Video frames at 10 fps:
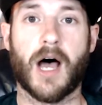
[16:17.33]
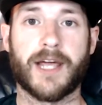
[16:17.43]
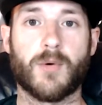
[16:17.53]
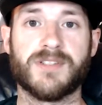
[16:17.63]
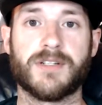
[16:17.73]

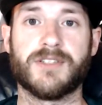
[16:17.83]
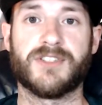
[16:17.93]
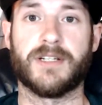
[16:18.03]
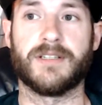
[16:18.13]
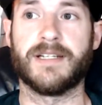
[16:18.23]
Ike wasn't going to
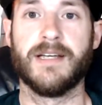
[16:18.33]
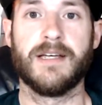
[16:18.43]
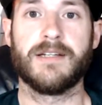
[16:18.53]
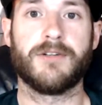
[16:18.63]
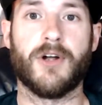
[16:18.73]
suddenly,
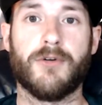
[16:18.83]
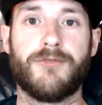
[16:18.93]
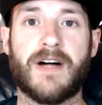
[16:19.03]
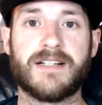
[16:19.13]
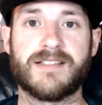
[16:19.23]

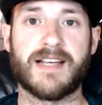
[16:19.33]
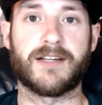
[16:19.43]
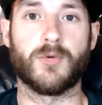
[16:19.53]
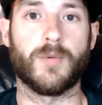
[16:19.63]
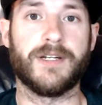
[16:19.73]
find a
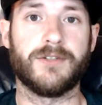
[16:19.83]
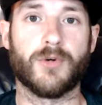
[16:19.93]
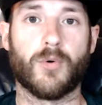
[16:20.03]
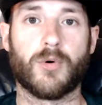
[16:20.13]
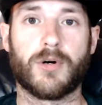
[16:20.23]
second
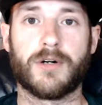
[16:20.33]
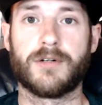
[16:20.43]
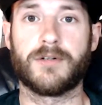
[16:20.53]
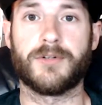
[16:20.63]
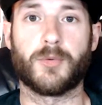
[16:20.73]
wind
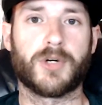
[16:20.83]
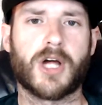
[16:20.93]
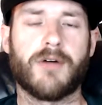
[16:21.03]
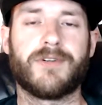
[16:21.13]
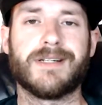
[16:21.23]
or
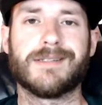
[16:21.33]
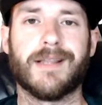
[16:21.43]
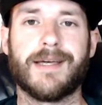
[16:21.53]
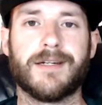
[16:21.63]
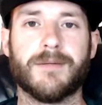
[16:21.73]
recover his
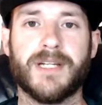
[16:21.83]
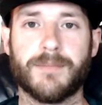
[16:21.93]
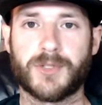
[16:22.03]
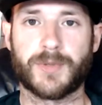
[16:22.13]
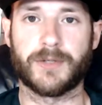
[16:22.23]
leg in a
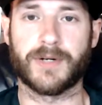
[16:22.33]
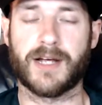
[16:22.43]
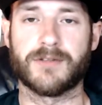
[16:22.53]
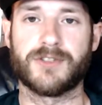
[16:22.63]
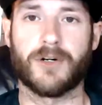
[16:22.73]
minute between rounds.